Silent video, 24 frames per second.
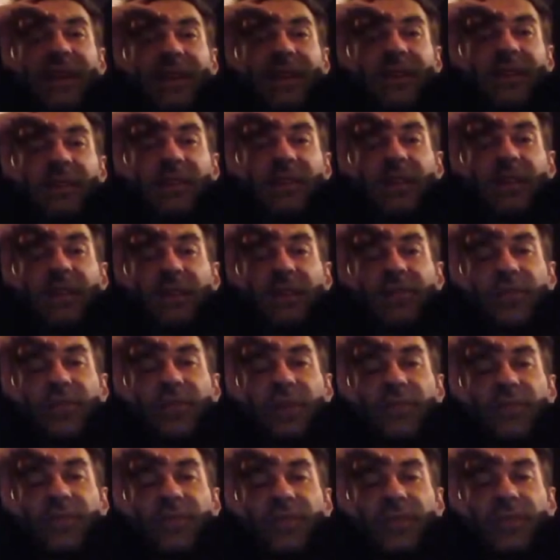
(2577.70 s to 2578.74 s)
you know,
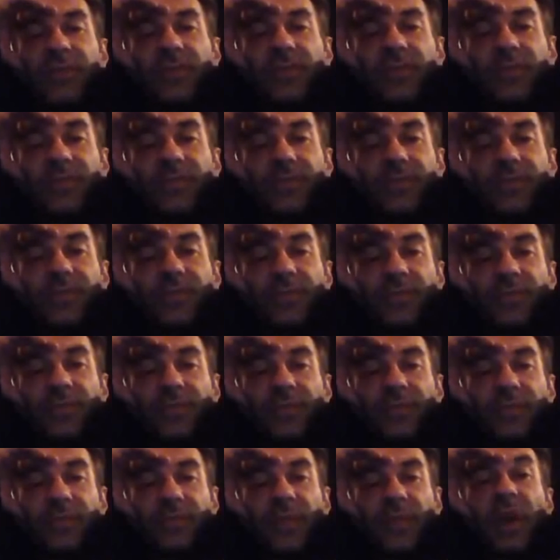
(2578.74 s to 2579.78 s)
dreams.
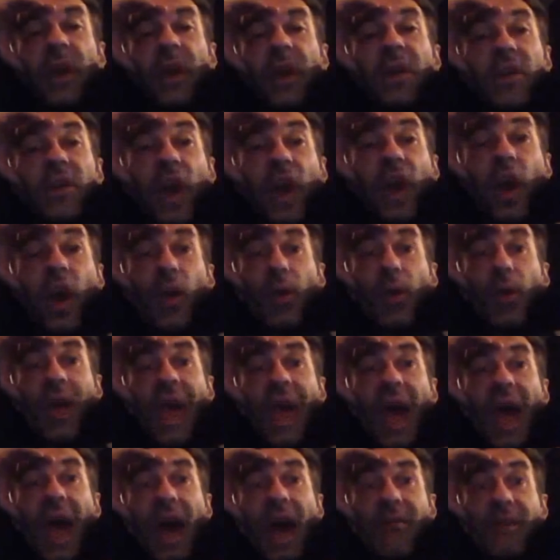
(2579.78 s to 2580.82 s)
No, we
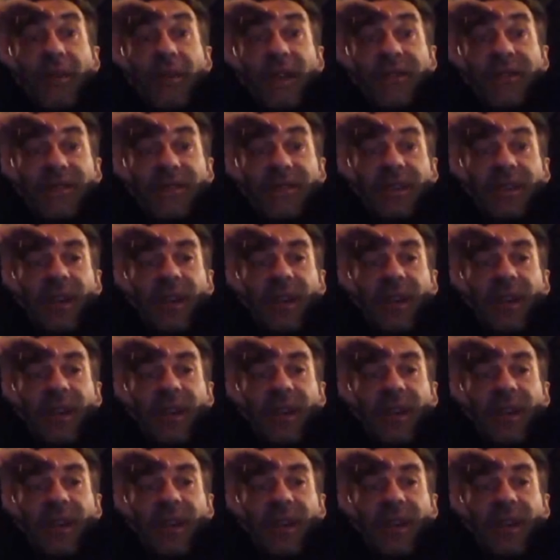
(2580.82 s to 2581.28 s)
haven't.